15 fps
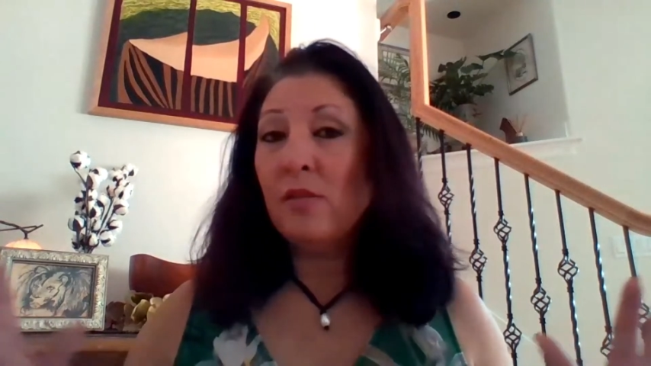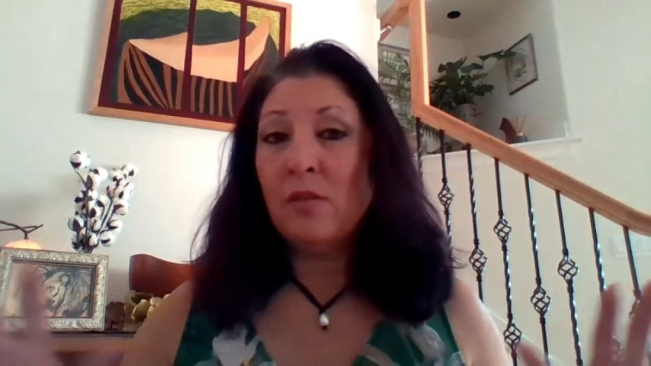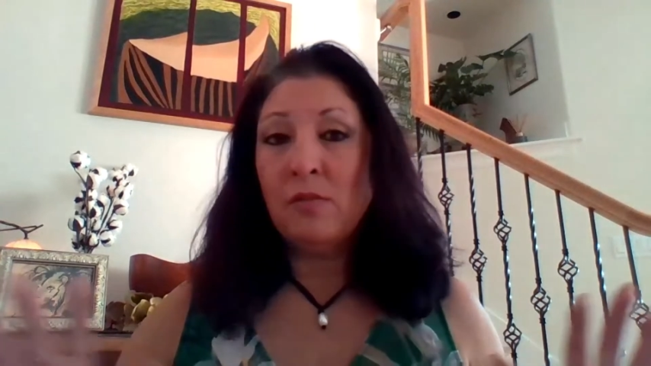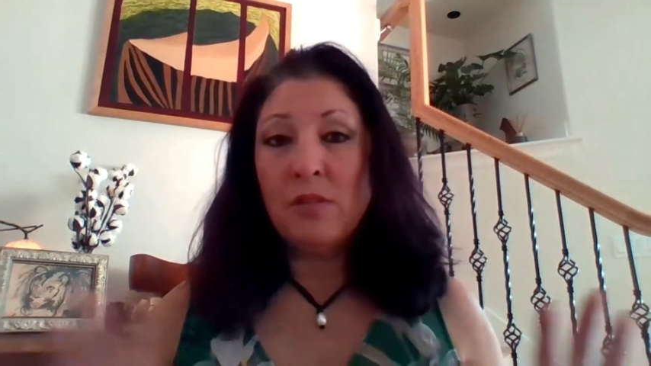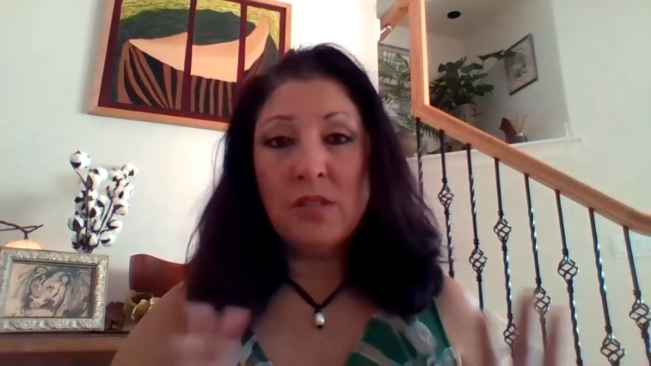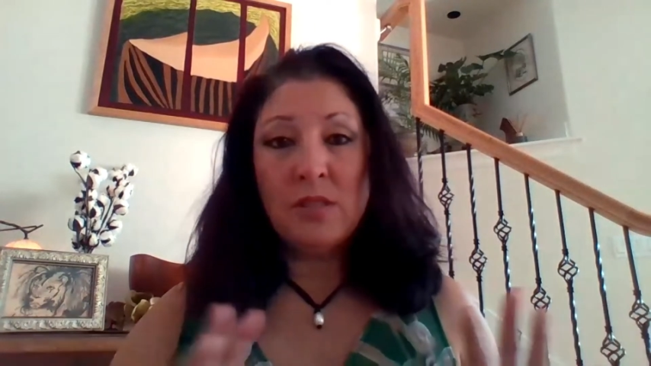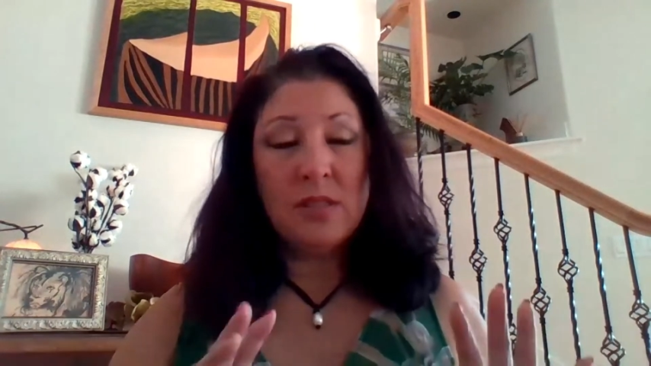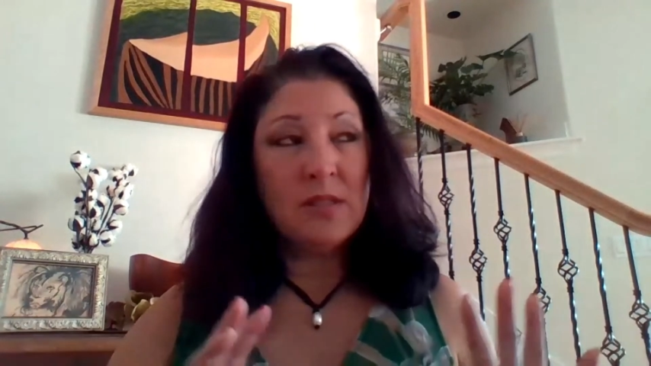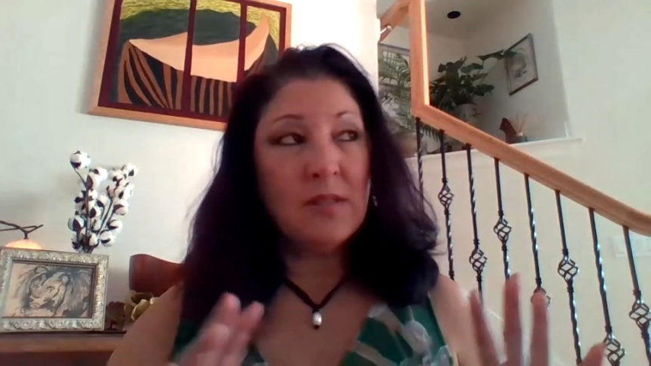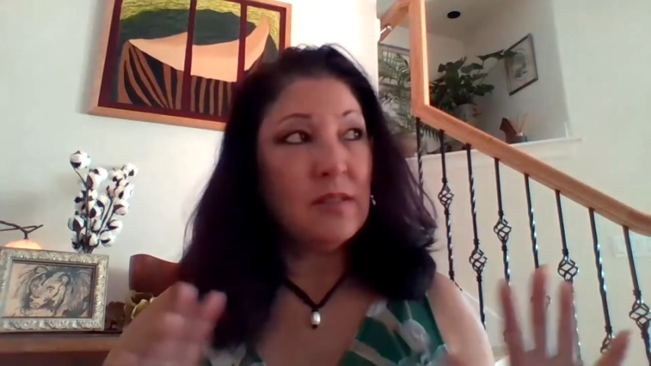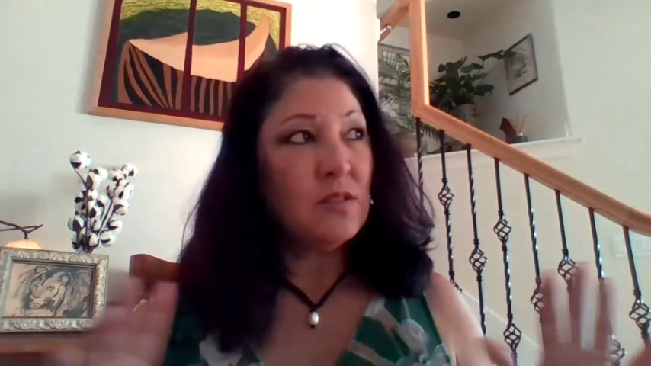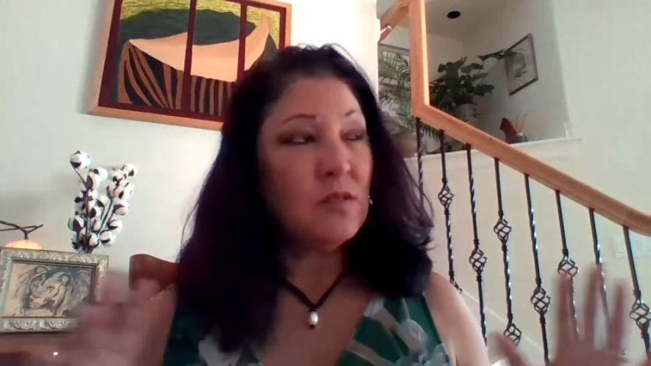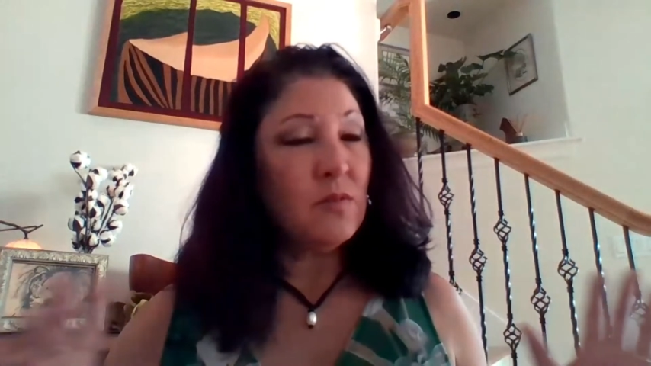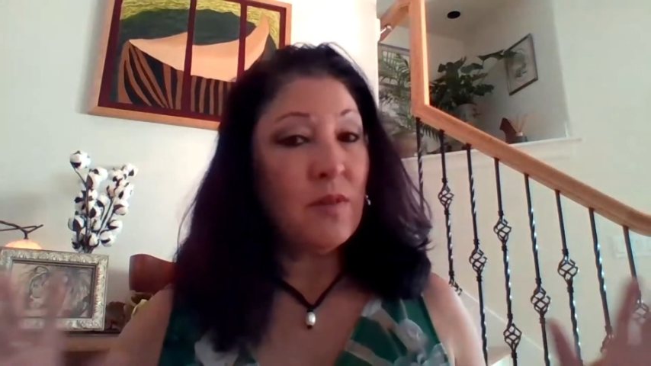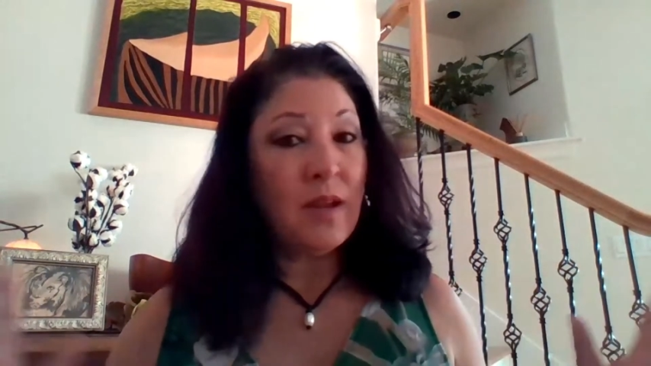So it was just
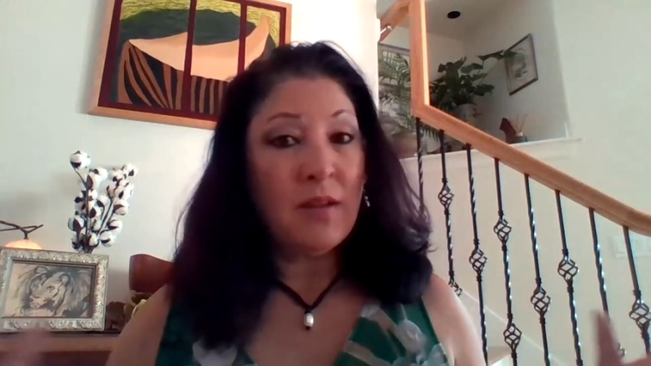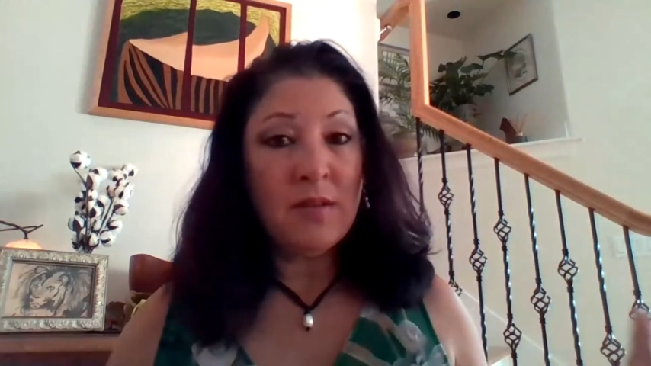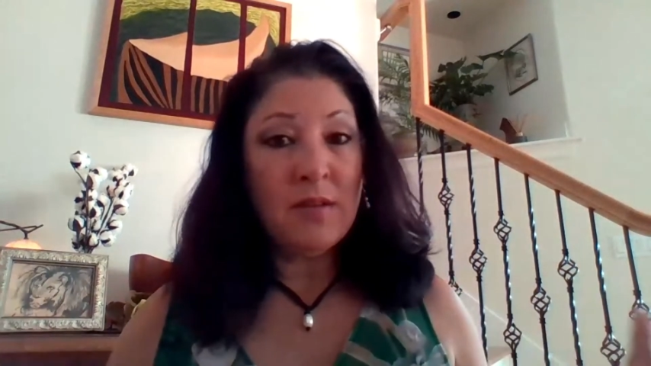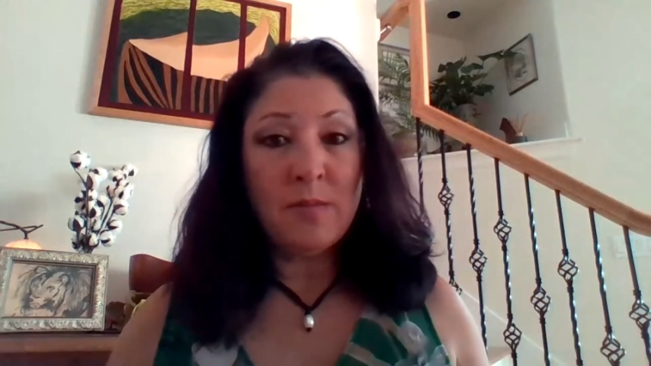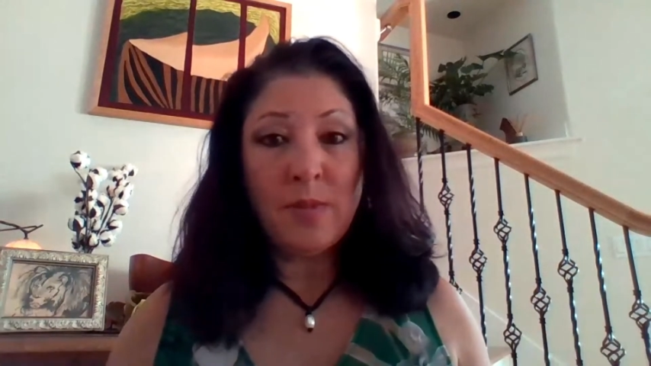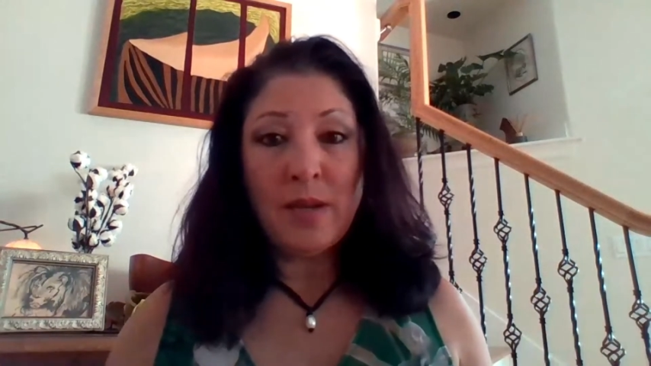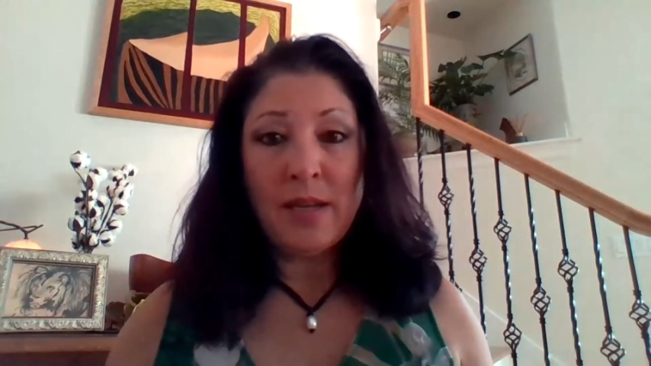surrounded